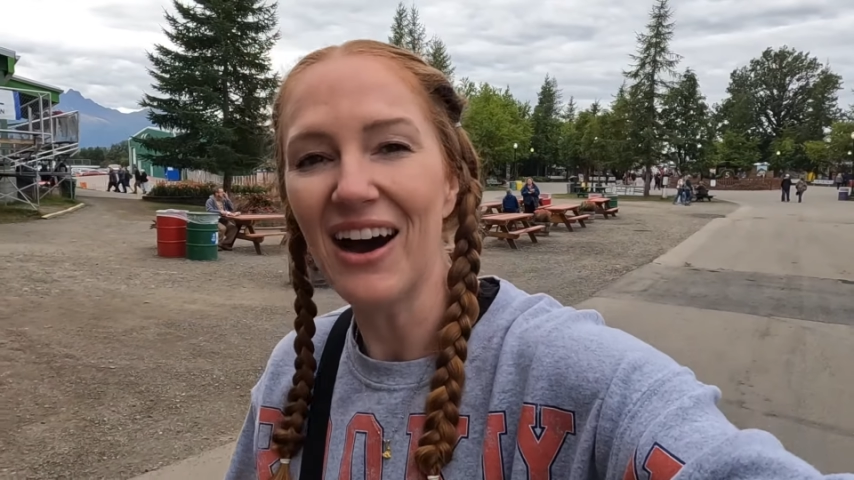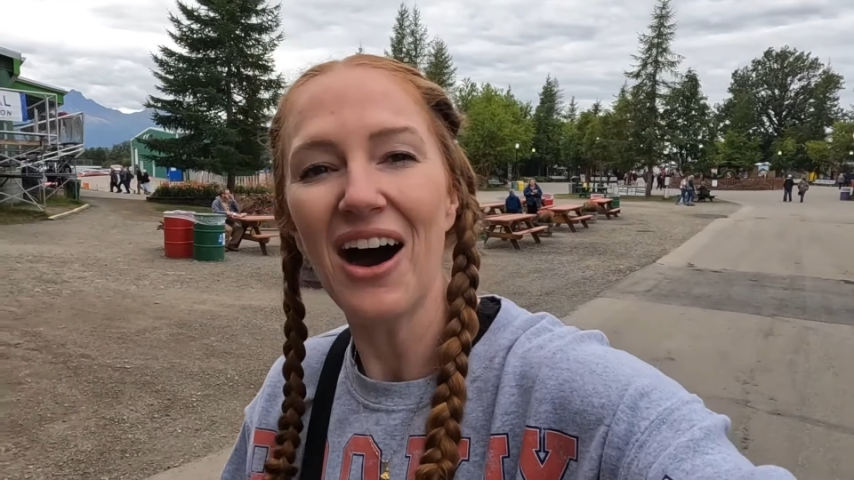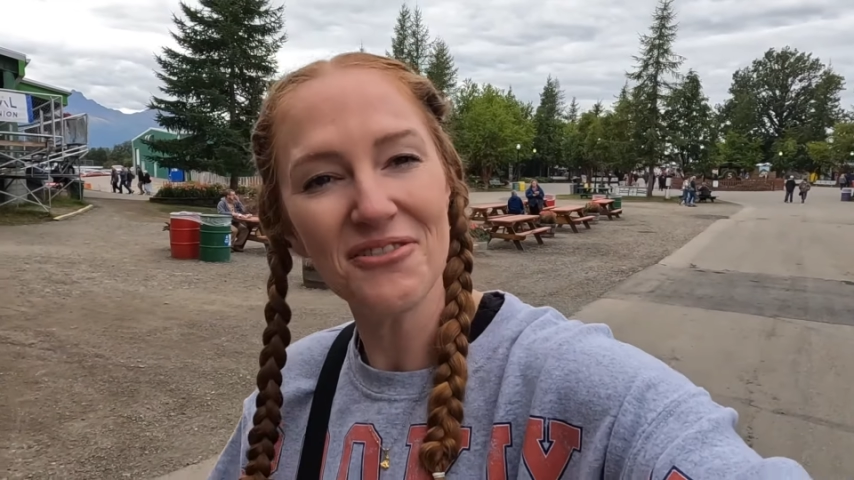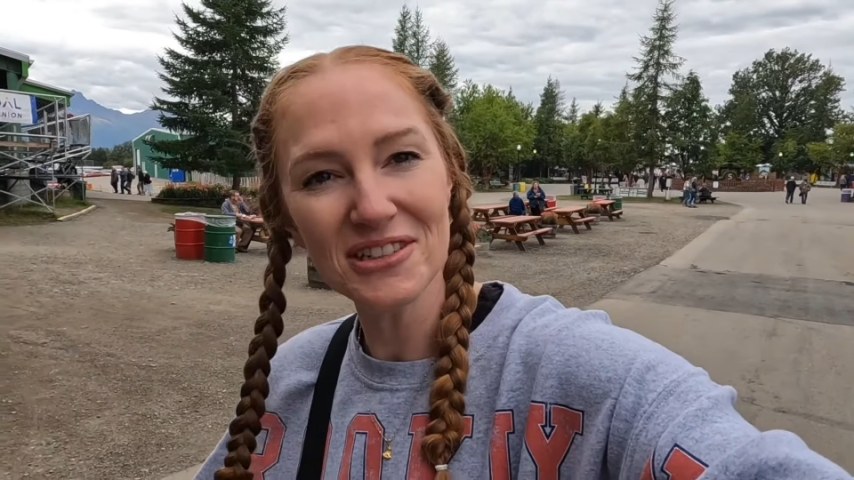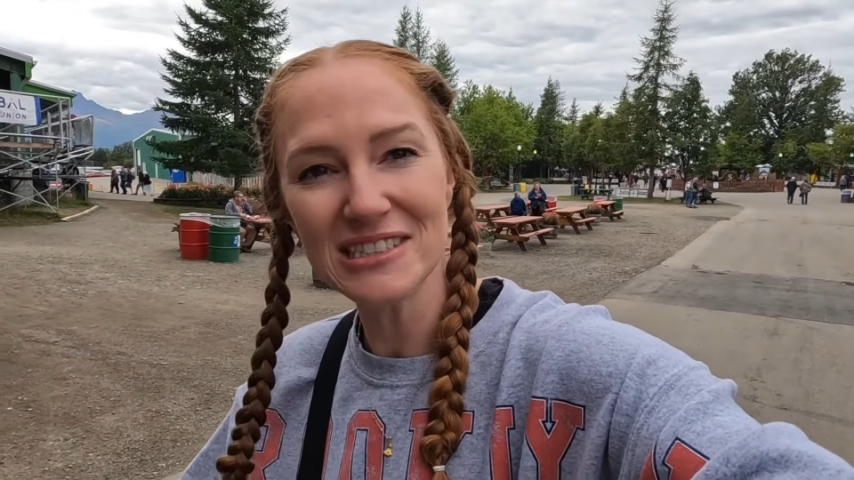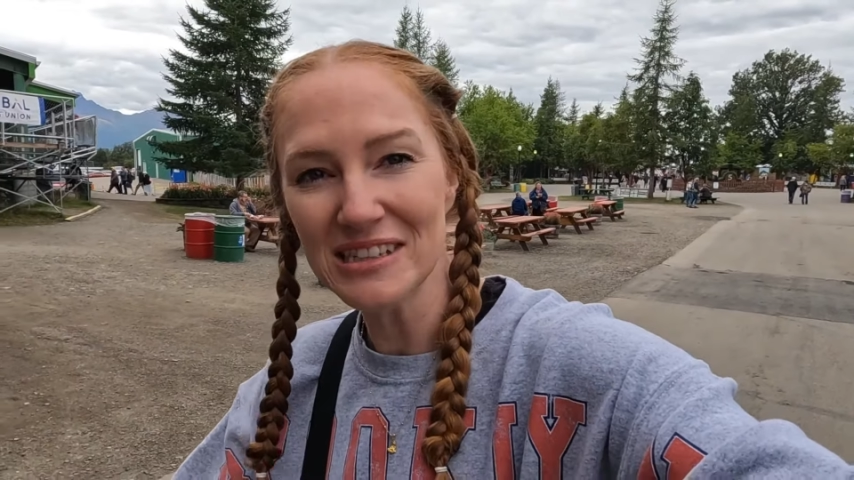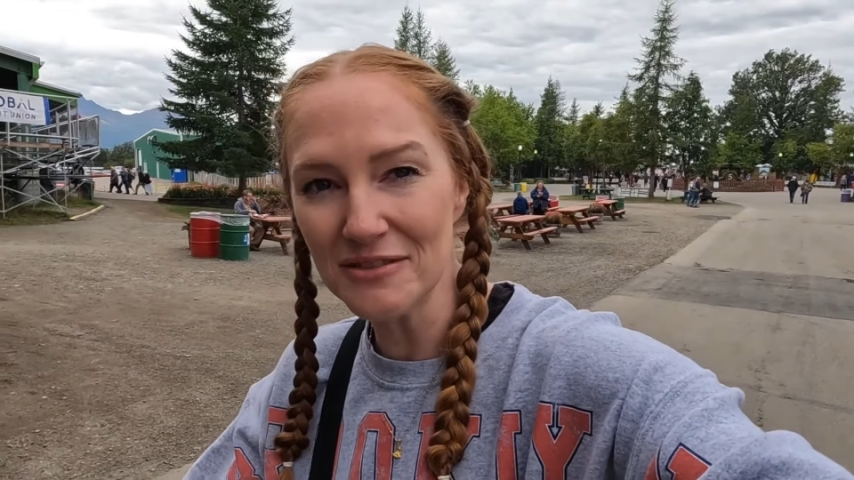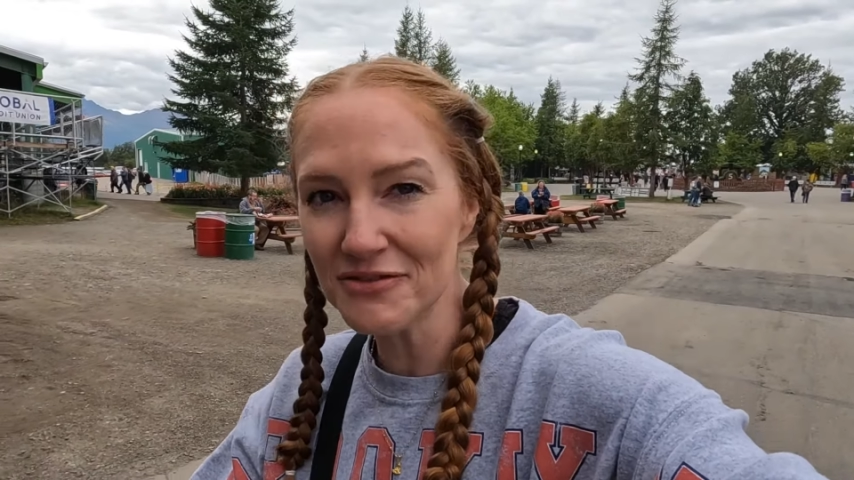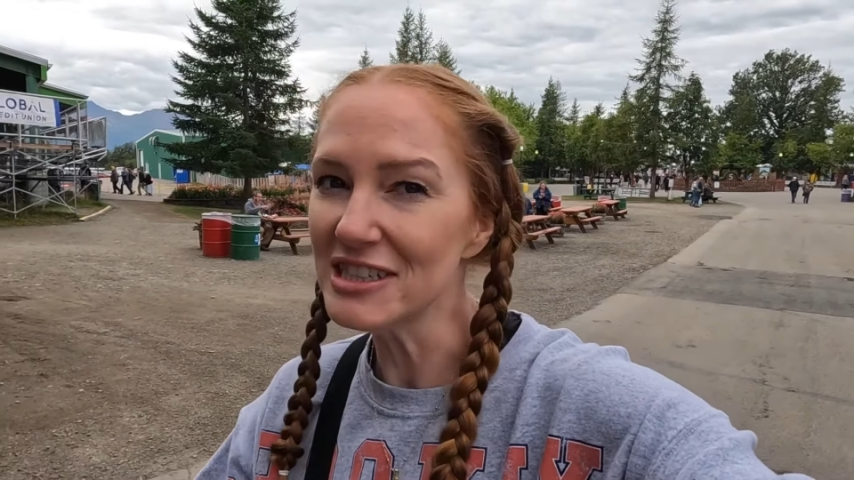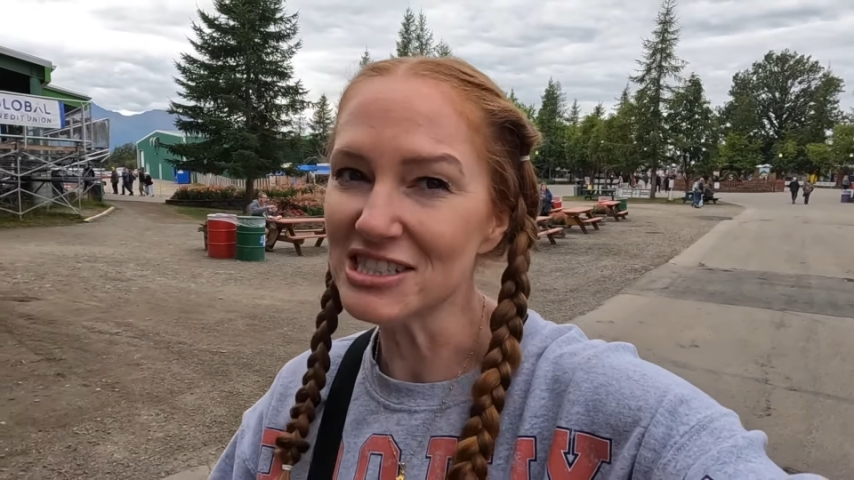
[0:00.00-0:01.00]
offers
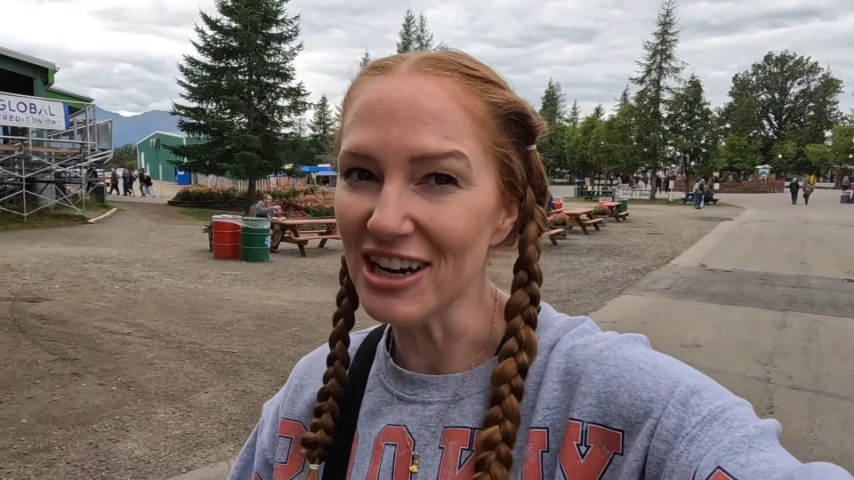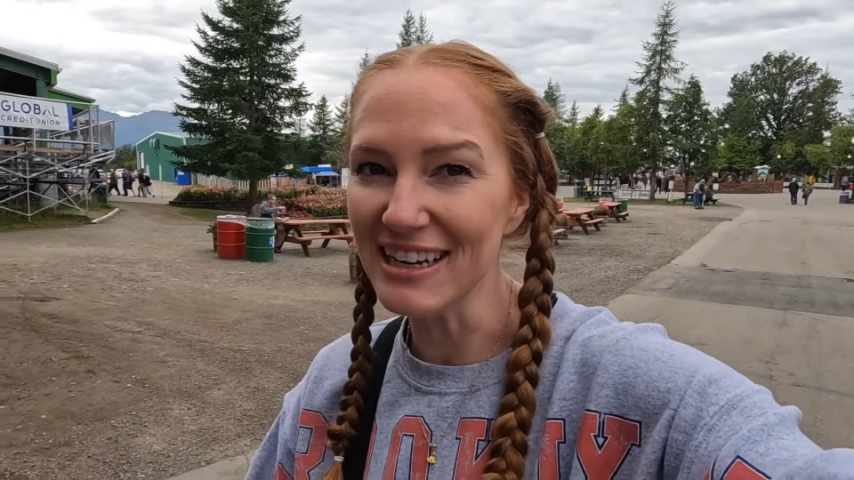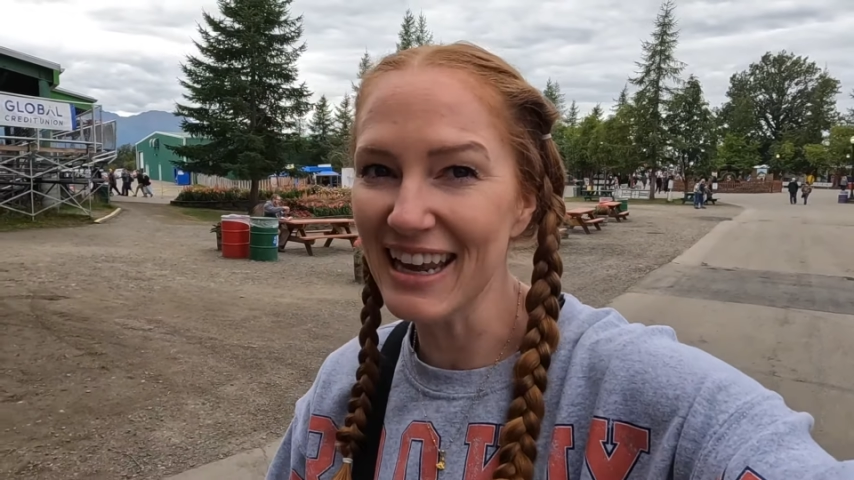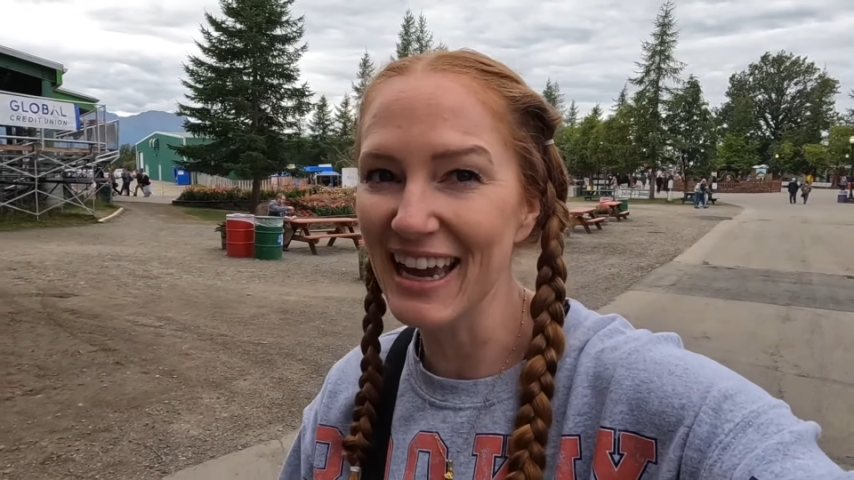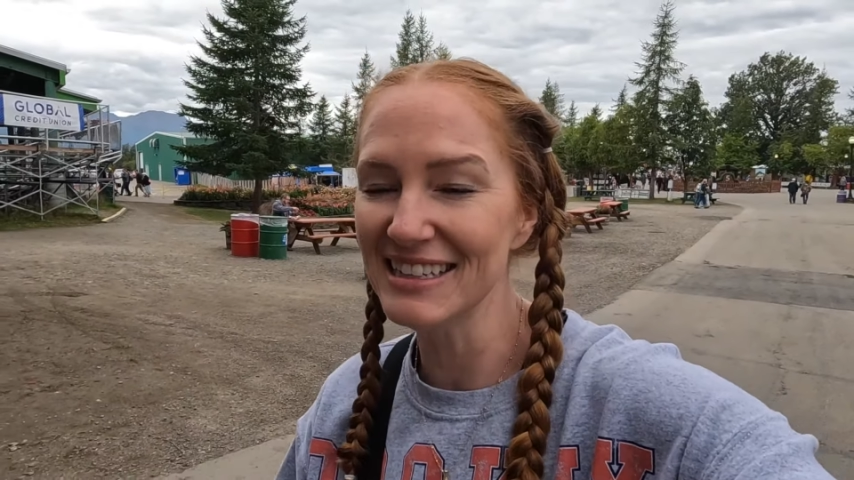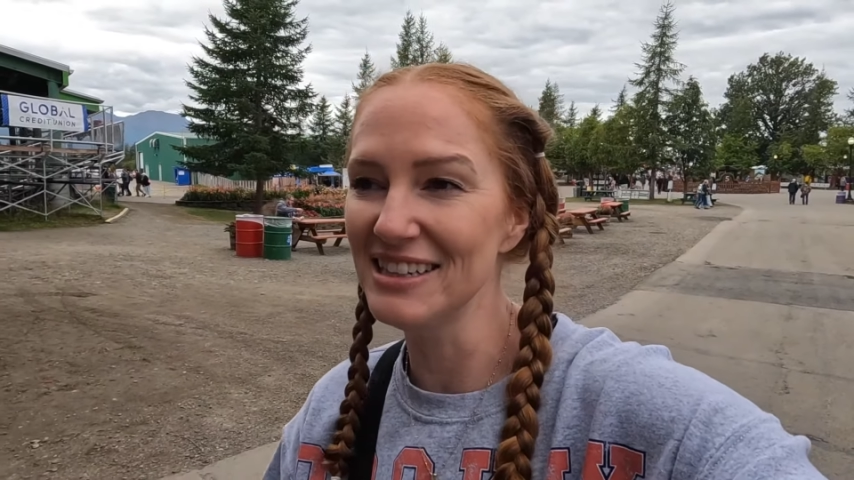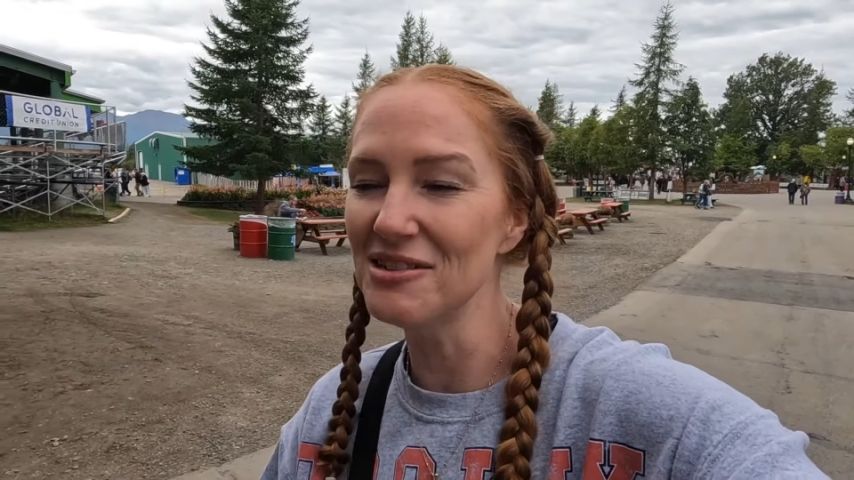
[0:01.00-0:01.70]
some freeze-dried candy.